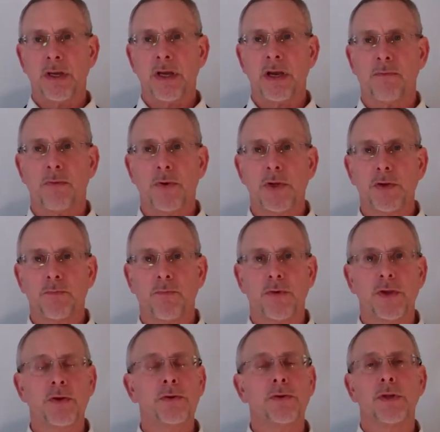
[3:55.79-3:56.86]
have
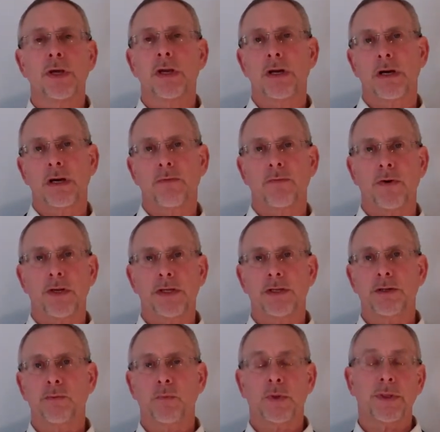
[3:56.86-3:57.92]
reviewed the
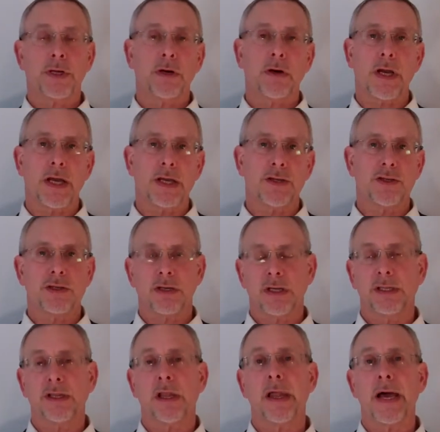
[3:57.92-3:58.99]
coverage with their agent
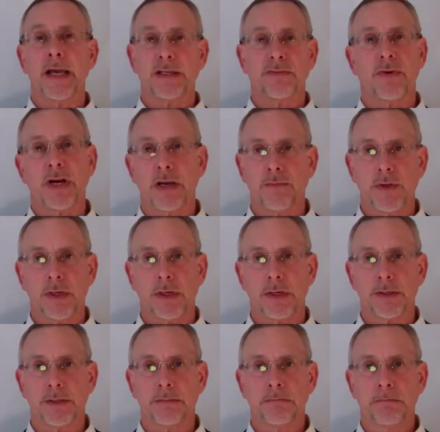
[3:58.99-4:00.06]
in the last 5
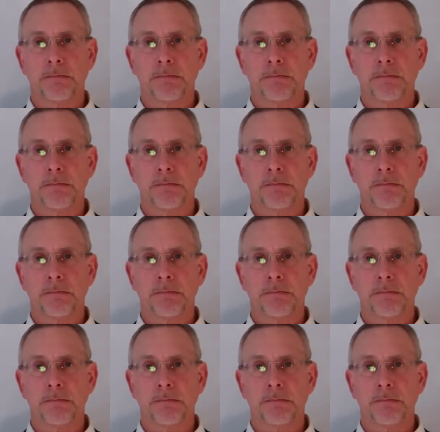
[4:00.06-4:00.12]
years.